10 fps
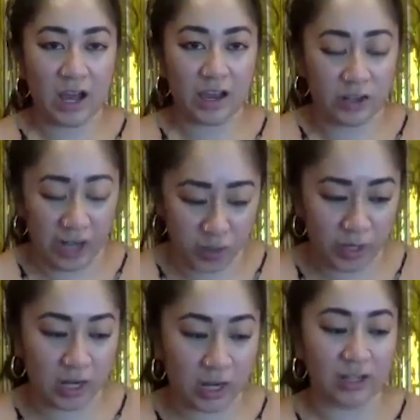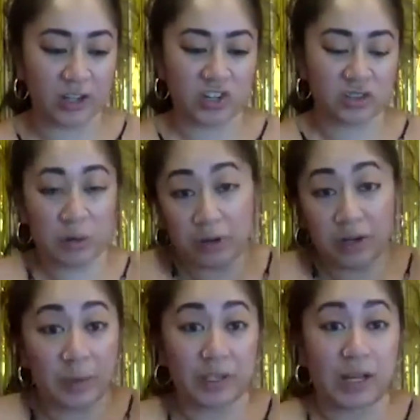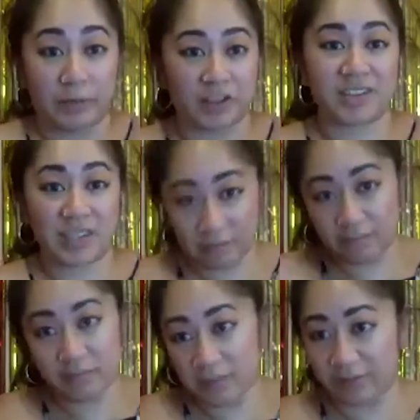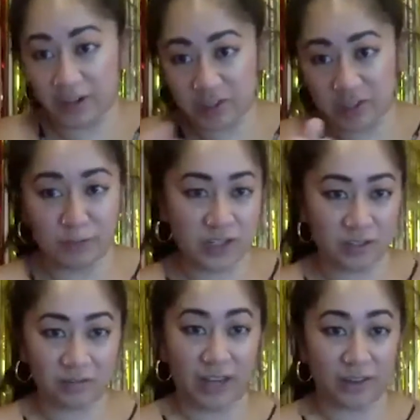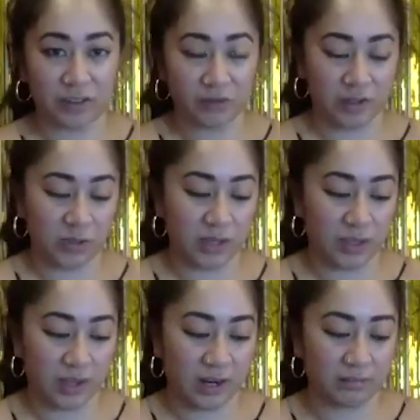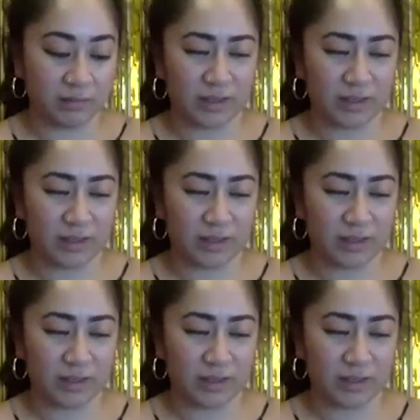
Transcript: graduating college, there were a couple options, and they're very similar to kind of the three that you said there,